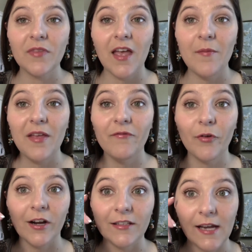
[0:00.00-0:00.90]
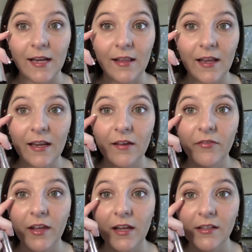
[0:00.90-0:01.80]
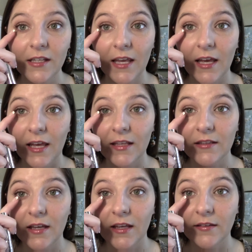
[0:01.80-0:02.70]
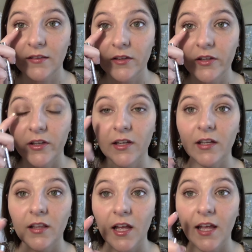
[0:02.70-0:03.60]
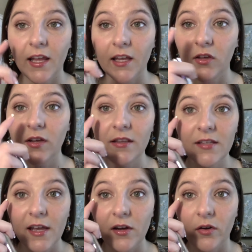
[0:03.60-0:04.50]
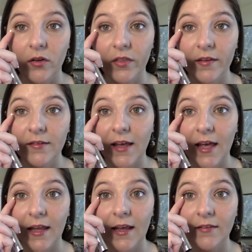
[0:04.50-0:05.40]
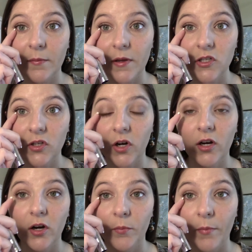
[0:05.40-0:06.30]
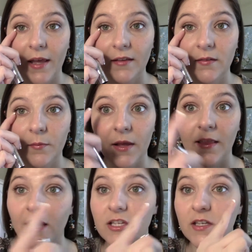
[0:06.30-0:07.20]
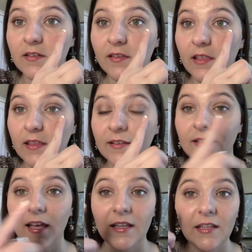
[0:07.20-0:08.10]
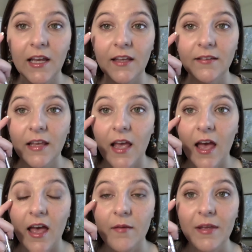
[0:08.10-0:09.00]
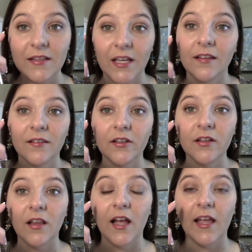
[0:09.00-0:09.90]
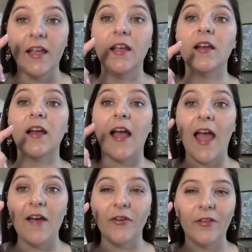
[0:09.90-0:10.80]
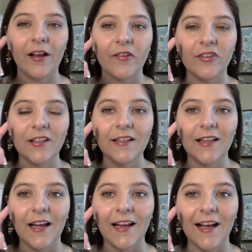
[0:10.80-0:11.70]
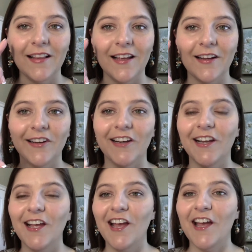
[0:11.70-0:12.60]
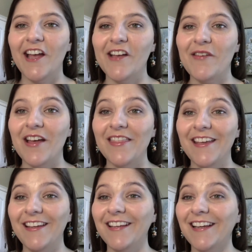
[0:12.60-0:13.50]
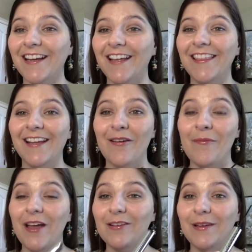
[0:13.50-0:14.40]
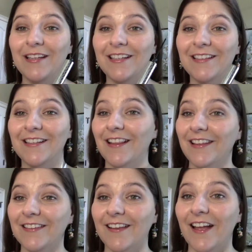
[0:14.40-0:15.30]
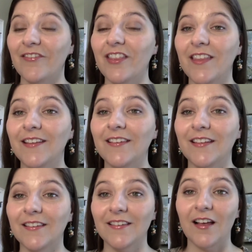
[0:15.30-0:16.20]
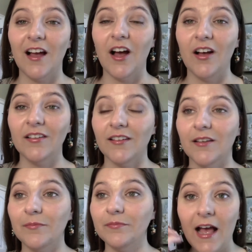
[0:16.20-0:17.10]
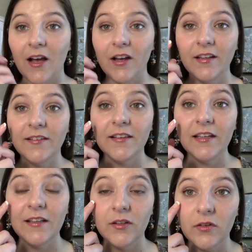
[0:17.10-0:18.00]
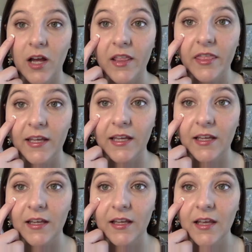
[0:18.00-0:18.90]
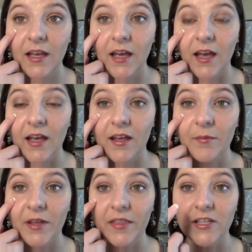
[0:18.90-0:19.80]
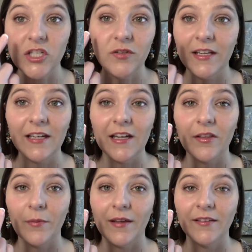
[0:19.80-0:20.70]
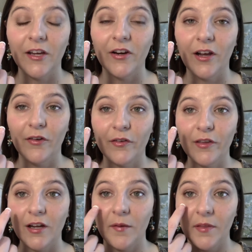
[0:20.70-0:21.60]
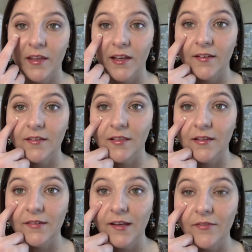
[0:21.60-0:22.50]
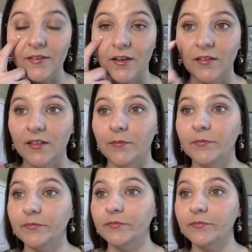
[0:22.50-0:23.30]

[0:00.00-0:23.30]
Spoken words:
And for a tightline effect, yeah, it does look like, you can tell this side has a much darker base to my lashes than this side does. It does look like I have on like a really light eyeliner. I think I'm about to be addicted to this stuff. This is awesome. I honestly do not think that you need another mascara over the top of this. This stuff is awesome.